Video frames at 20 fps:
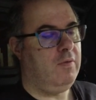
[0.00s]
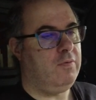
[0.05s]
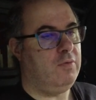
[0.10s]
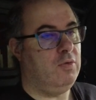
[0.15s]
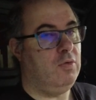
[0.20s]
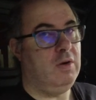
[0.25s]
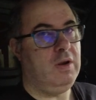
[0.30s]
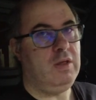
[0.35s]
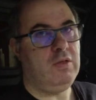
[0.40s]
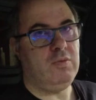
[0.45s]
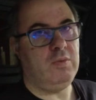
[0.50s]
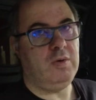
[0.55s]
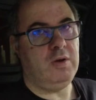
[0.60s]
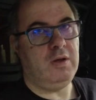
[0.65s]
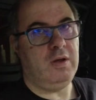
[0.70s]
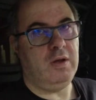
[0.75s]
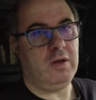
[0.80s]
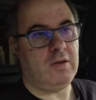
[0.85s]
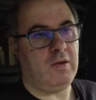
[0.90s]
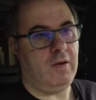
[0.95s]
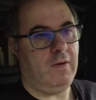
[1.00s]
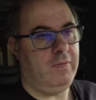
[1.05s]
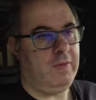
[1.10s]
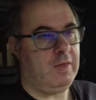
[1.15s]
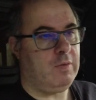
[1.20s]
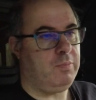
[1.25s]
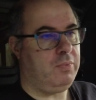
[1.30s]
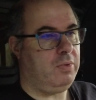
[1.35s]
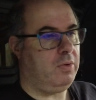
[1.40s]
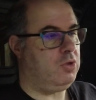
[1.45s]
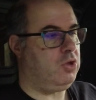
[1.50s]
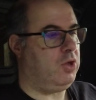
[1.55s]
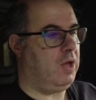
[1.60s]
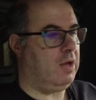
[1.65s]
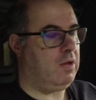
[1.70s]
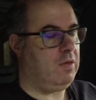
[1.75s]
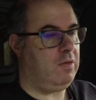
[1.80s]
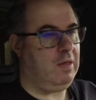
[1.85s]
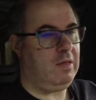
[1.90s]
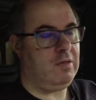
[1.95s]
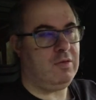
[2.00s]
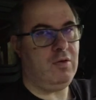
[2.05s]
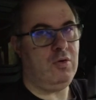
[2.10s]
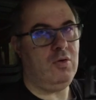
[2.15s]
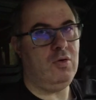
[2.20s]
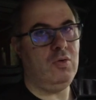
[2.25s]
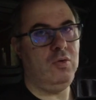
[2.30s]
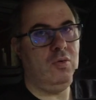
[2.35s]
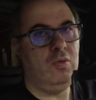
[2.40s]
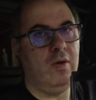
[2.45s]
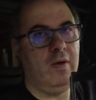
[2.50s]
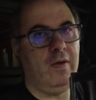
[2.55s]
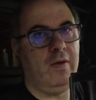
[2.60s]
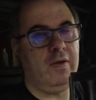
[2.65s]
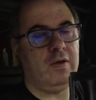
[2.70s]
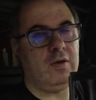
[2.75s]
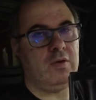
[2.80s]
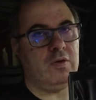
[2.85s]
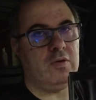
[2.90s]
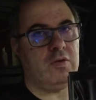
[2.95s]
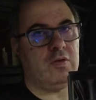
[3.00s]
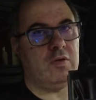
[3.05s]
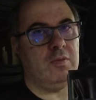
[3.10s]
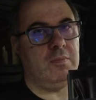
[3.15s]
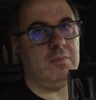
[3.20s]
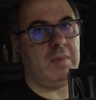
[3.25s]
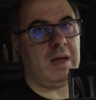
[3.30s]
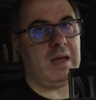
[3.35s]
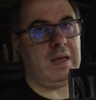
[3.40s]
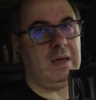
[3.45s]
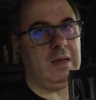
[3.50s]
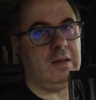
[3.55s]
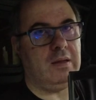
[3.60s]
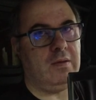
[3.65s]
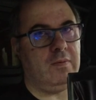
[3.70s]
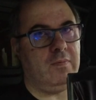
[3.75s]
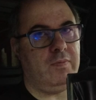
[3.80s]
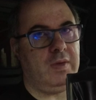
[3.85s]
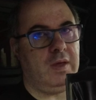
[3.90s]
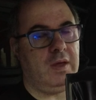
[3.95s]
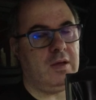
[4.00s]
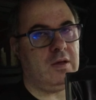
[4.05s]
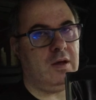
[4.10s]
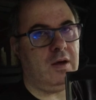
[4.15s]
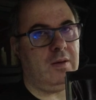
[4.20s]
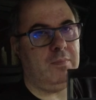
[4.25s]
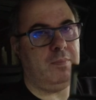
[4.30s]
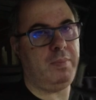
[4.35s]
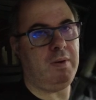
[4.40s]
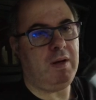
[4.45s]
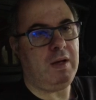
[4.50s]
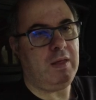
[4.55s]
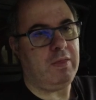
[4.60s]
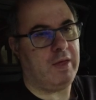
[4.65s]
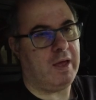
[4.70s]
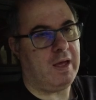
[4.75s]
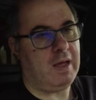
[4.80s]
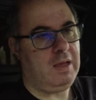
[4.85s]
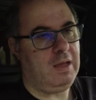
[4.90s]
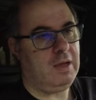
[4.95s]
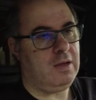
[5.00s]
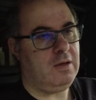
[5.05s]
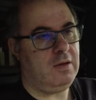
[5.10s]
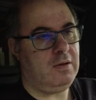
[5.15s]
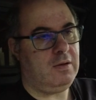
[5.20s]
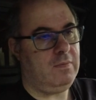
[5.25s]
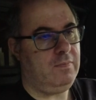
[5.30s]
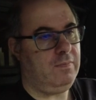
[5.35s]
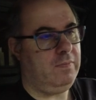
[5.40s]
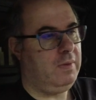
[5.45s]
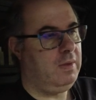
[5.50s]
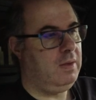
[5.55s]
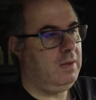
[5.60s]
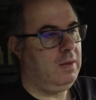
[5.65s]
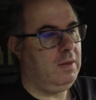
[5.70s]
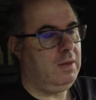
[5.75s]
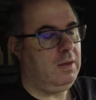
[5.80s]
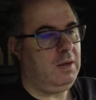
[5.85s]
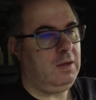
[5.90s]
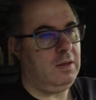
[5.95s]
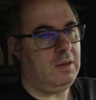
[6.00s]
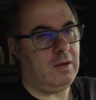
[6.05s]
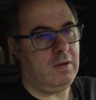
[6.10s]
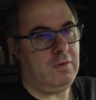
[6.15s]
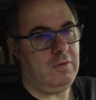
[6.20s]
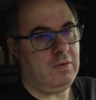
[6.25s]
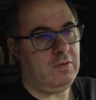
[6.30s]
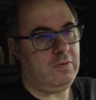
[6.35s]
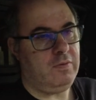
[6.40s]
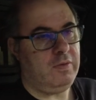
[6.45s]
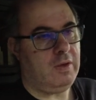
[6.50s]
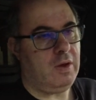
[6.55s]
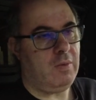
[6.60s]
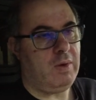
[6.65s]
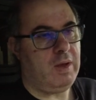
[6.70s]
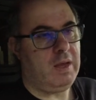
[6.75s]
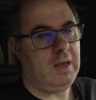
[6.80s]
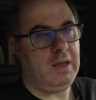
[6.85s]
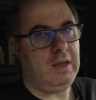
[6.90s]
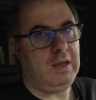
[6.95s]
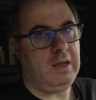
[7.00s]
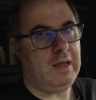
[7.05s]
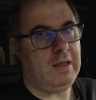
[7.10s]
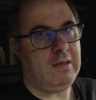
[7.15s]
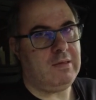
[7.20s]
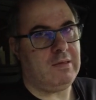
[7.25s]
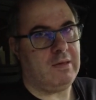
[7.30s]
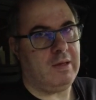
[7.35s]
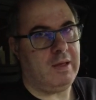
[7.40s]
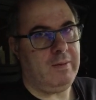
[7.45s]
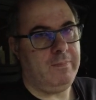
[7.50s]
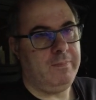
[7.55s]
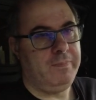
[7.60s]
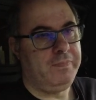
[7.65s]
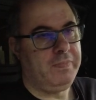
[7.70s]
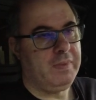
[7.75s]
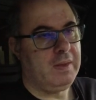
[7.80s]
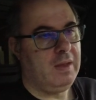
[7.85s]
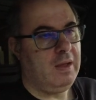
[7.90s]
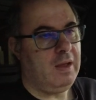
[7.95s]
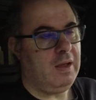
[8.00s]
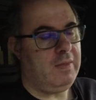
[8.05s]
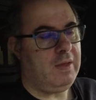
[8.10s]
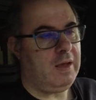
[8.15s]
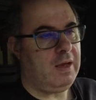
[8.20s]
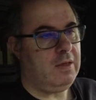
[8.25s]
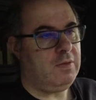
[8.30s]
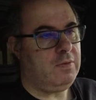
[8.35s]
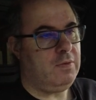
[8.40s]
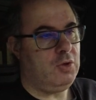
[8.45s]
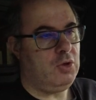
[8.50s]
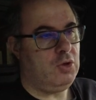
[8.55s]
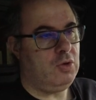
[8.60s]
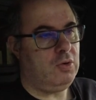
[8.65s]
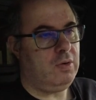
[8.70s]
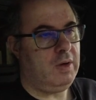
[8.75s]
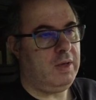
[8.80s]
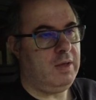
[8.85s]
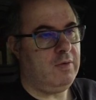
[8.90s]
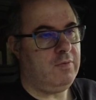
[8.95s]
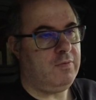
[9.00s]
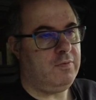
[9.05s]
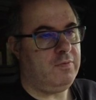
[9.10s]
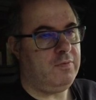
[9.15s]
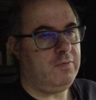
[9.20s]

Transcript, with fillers: all his work on this project, because it's all custom made. You can't buy that, you can't, you know, there's no way you can get it. And that is the joy of